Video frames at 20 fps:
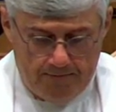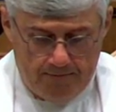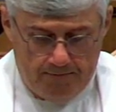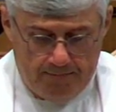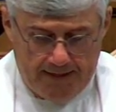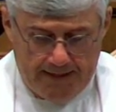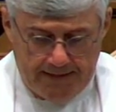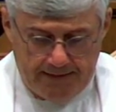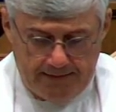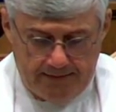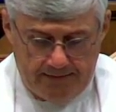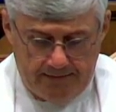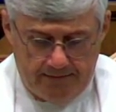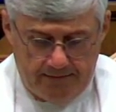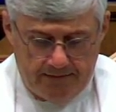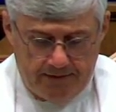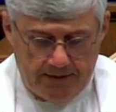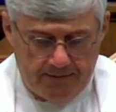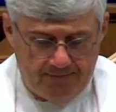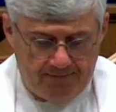But
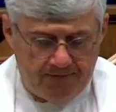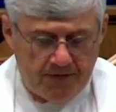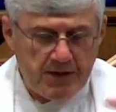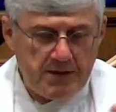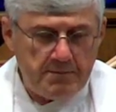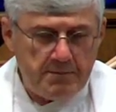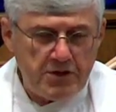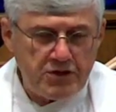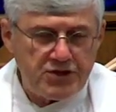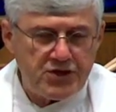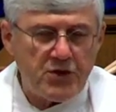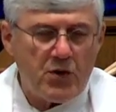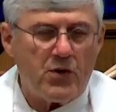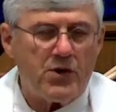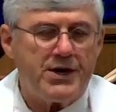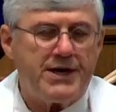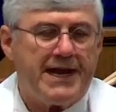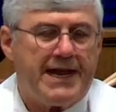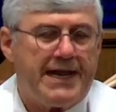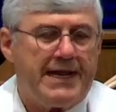the, for the
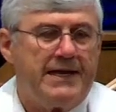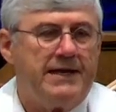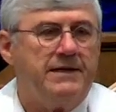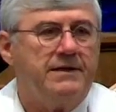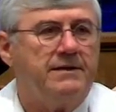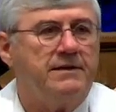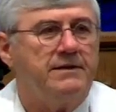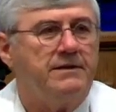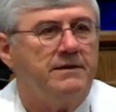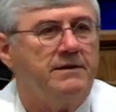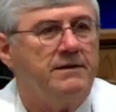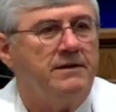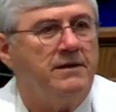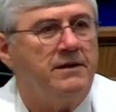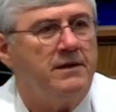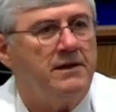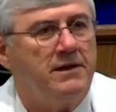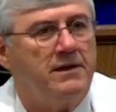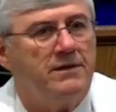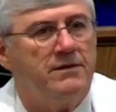majority,
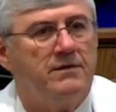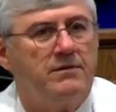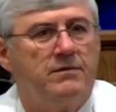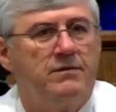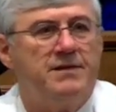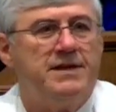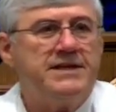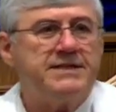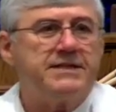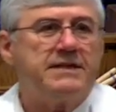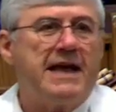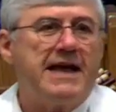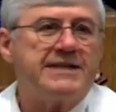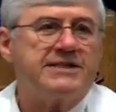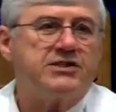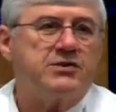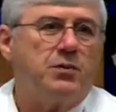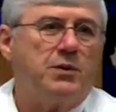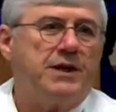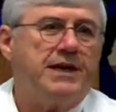these
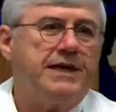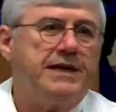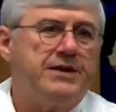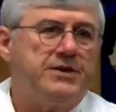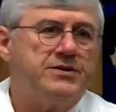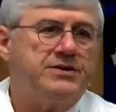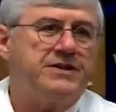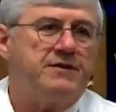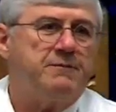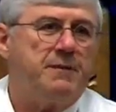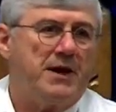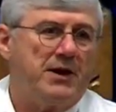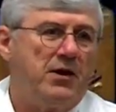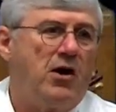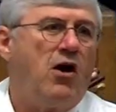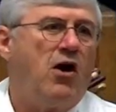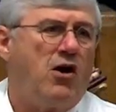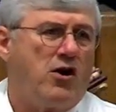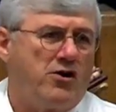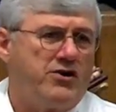last 20 years have been
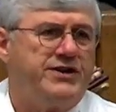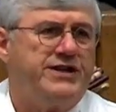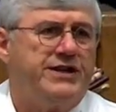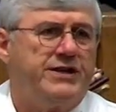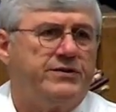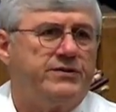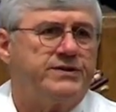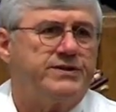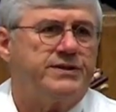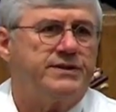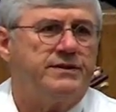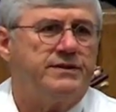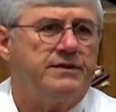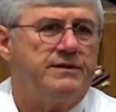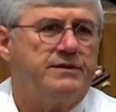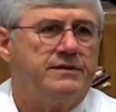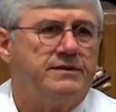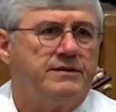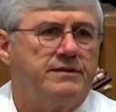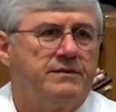hard years.
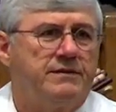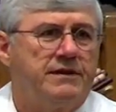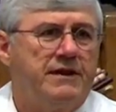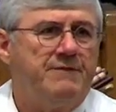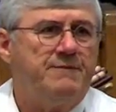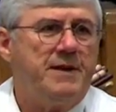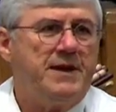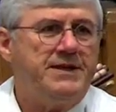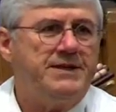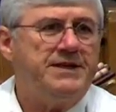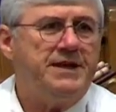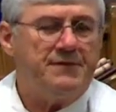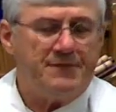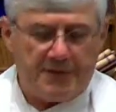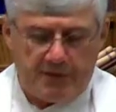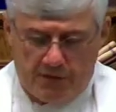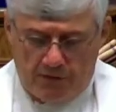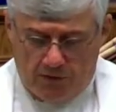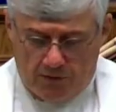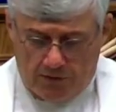They've been
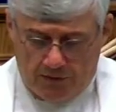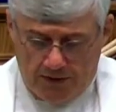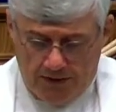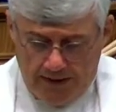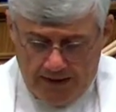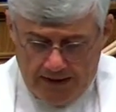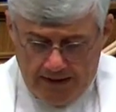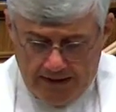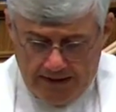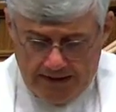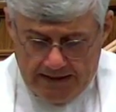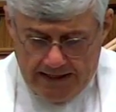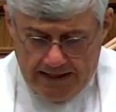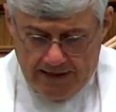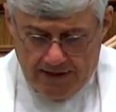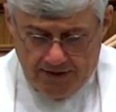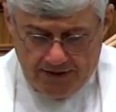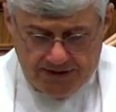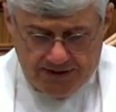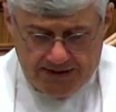difficult
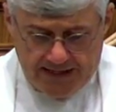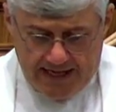years.